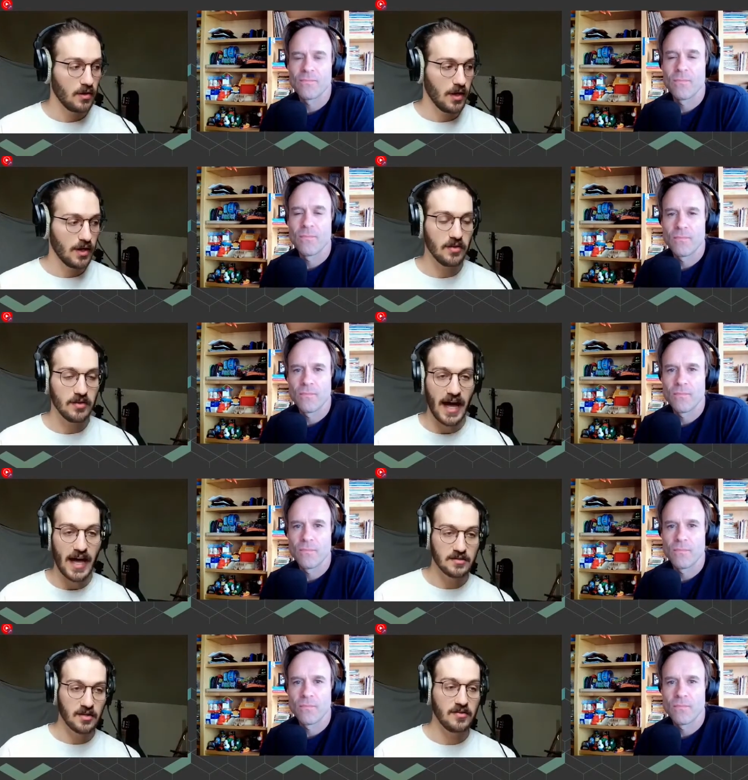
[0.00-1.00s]
Speaker 1: like the
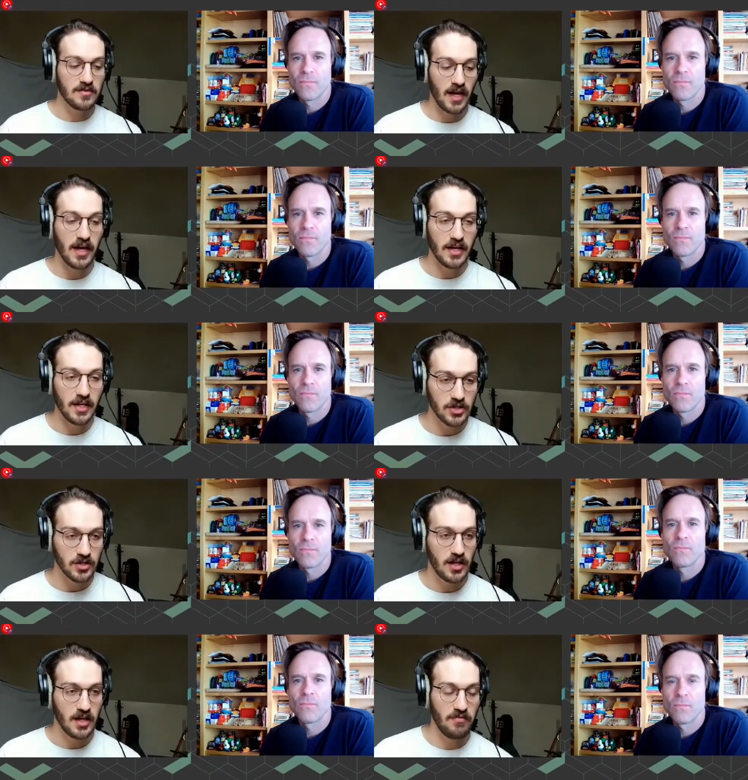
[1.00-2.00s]
last stage.
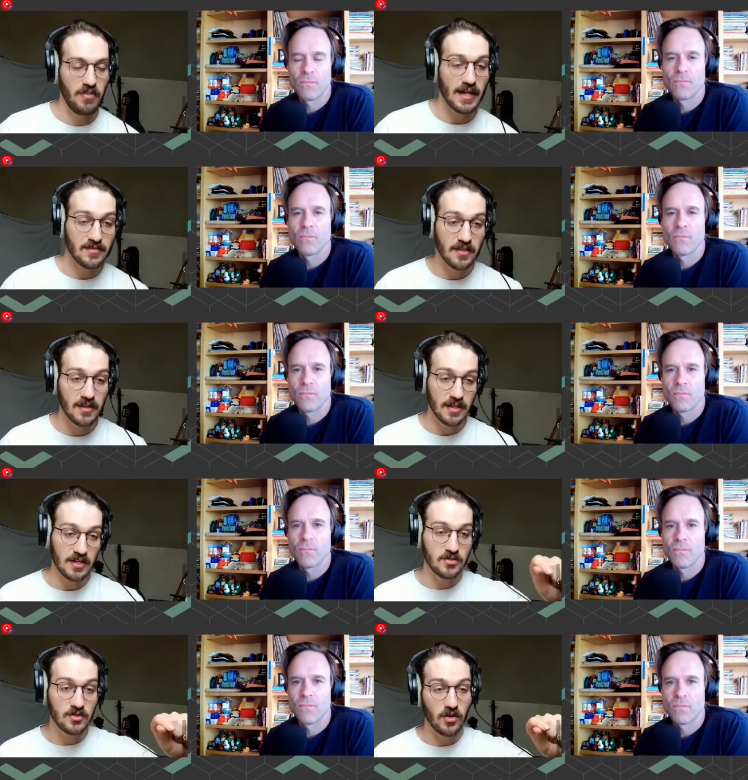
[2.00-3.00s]
If that's the thing
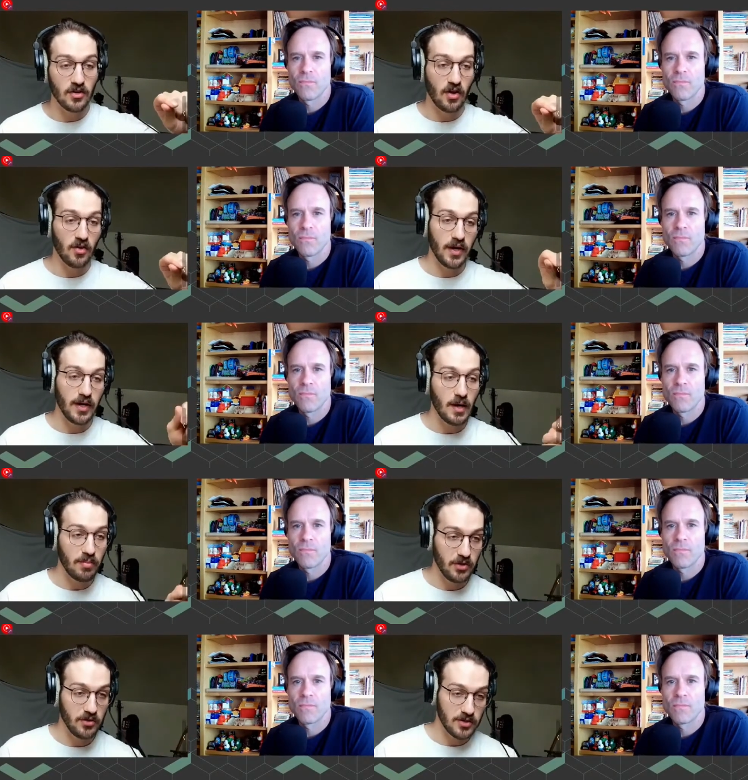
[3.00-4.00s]
that's turned all the way
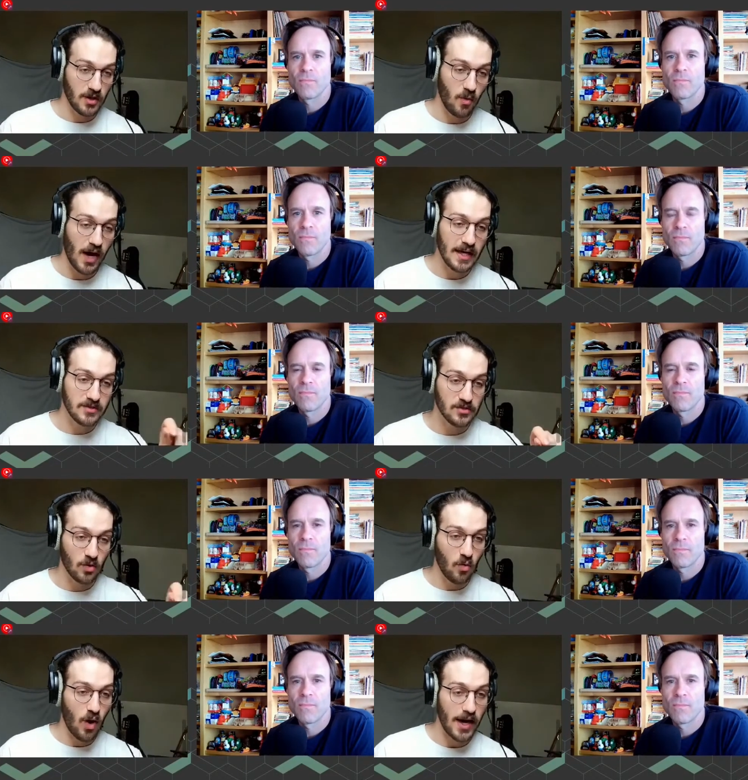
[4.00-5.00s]
up and you're just like, why is it so
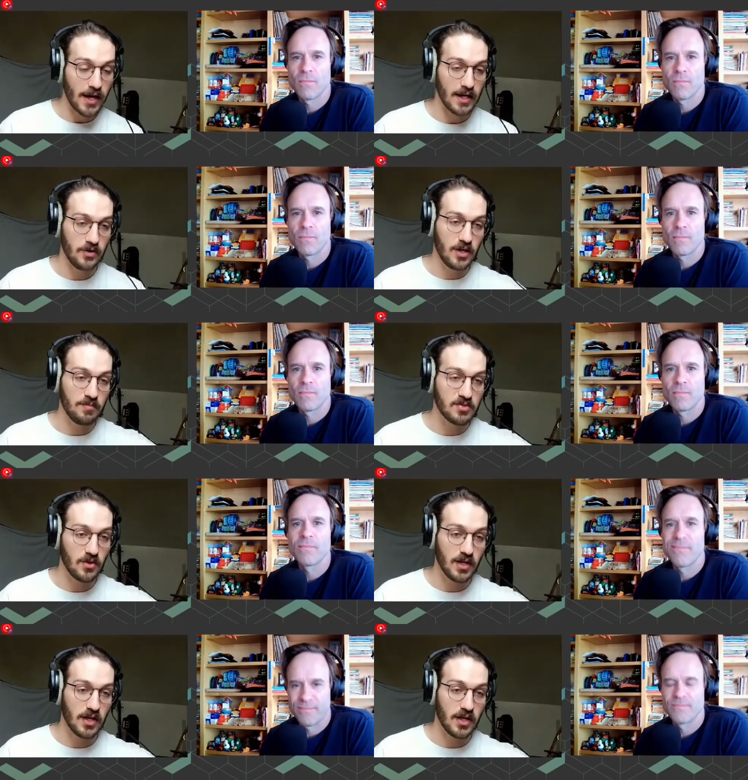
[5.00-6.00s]
quiet? And you keep
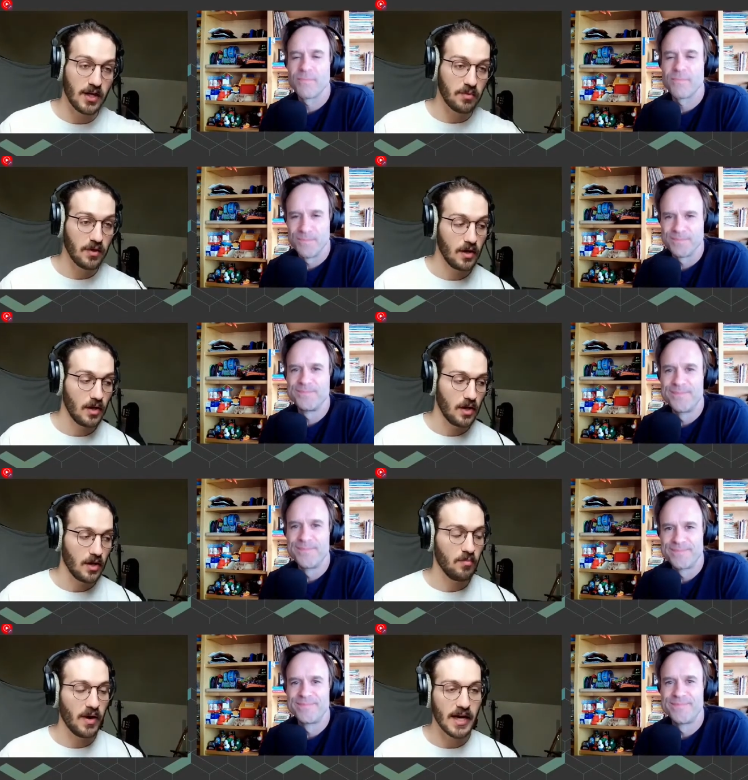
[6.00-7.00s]
turning it up, mm-hmm.
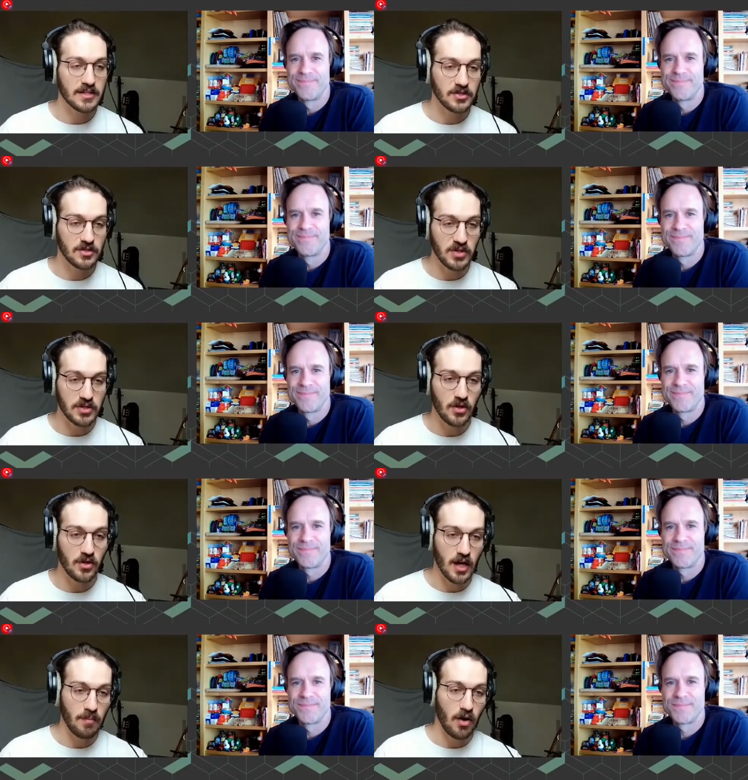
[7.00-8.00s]
you might actually just be
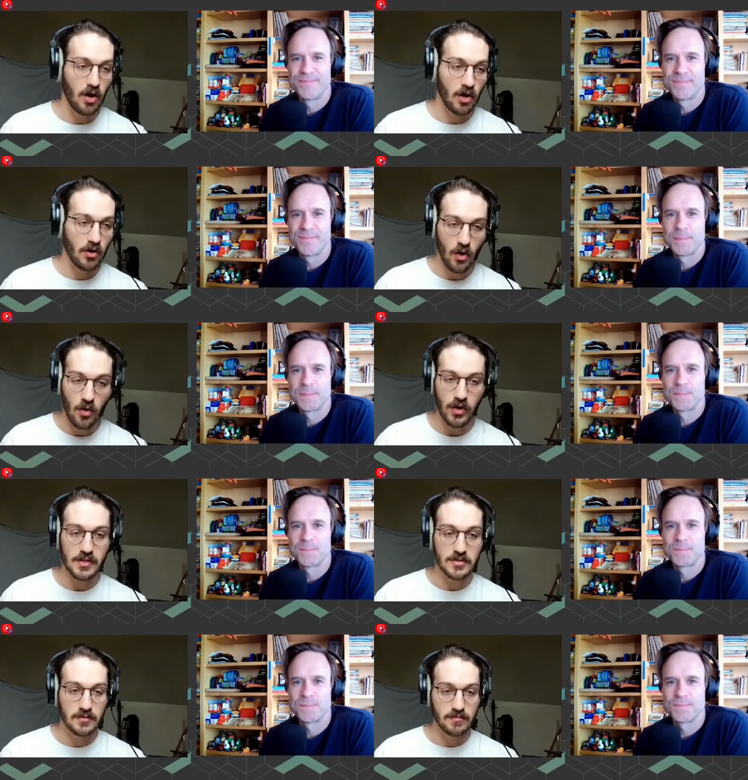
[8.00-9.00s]
turning up
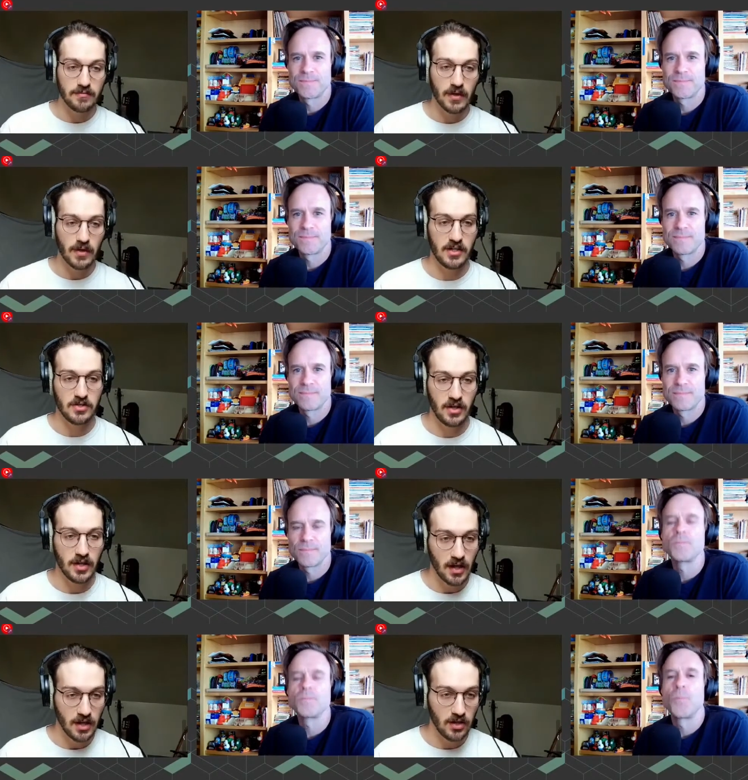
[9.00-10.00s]
noise, essentially.
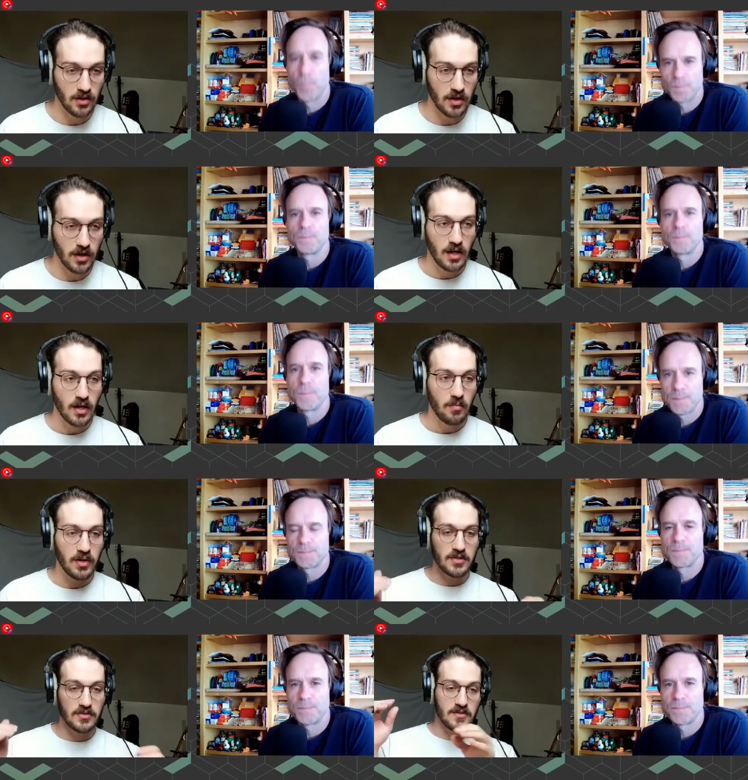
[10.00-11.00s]
Like you're,
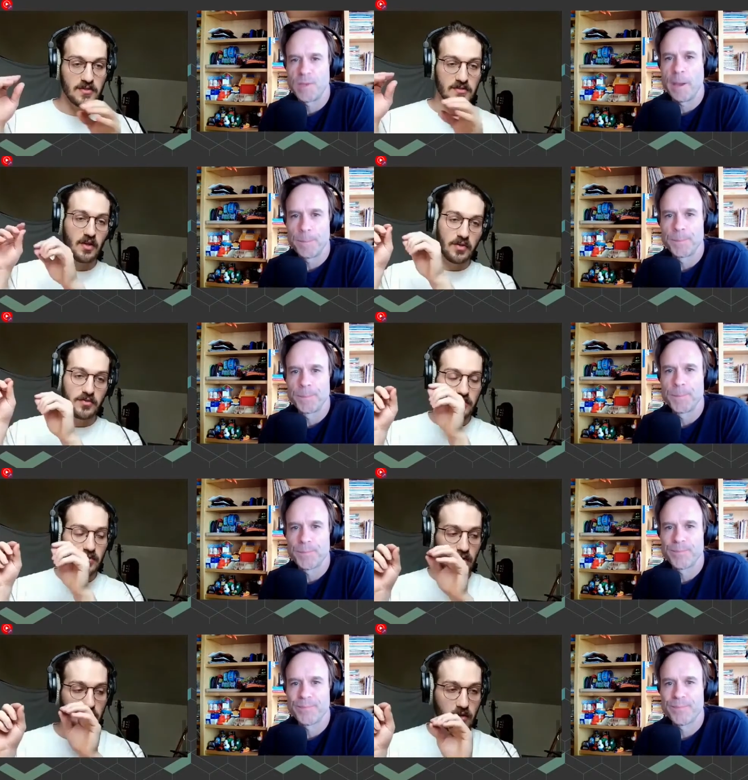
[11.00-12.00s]
because these yeah. other ones,
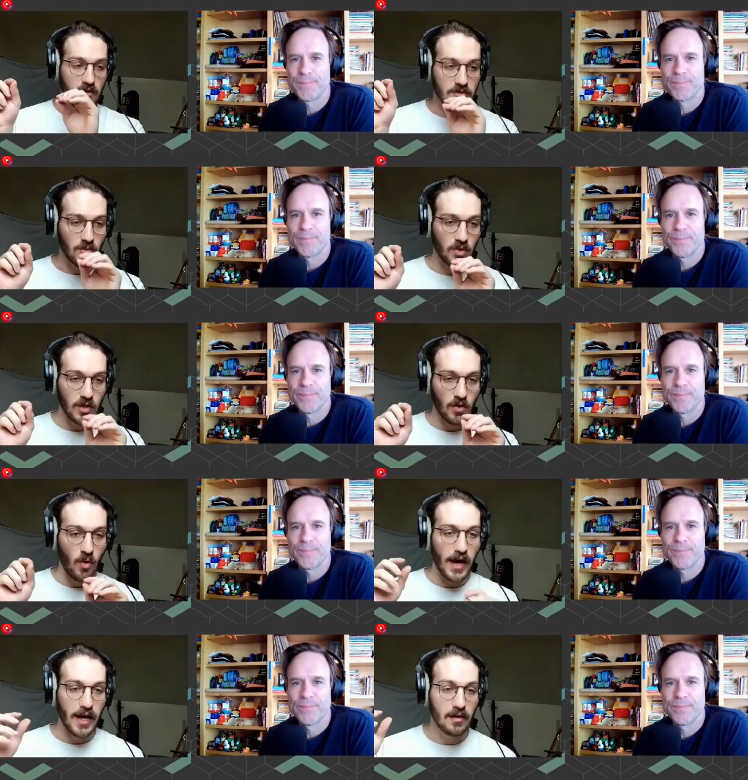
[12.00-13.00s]
these other ones are really
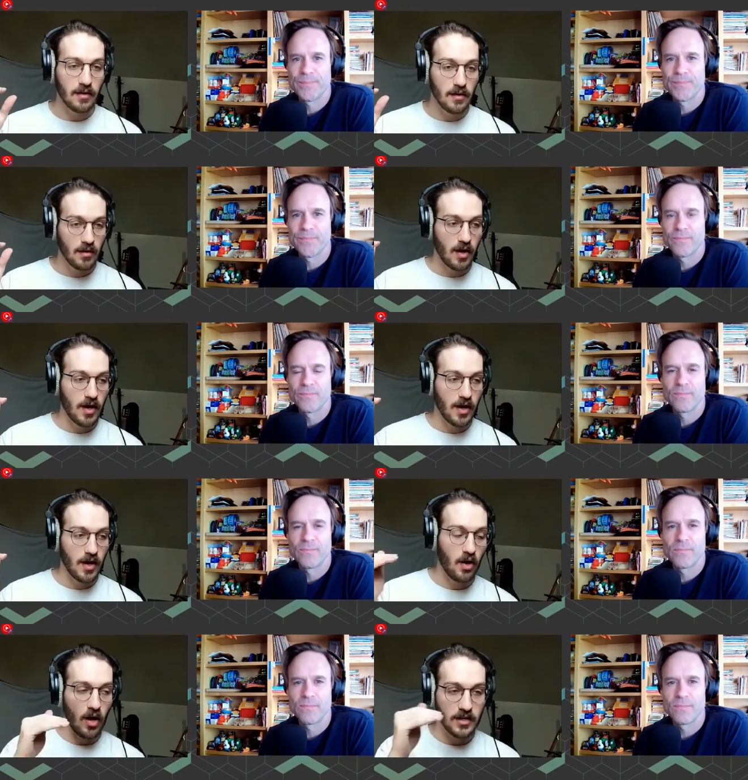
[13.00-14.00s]
quiet, and
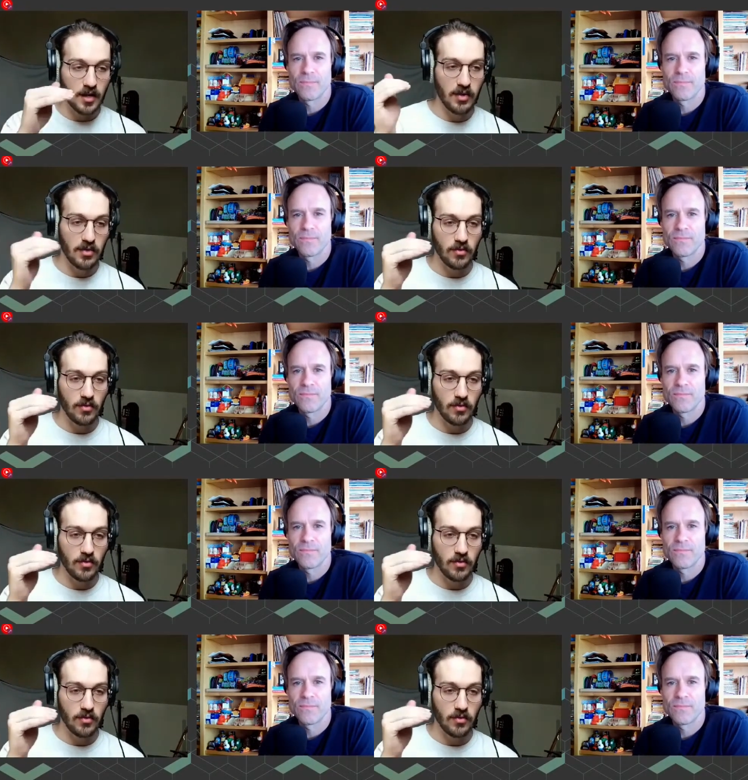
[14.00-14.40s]
all that's coming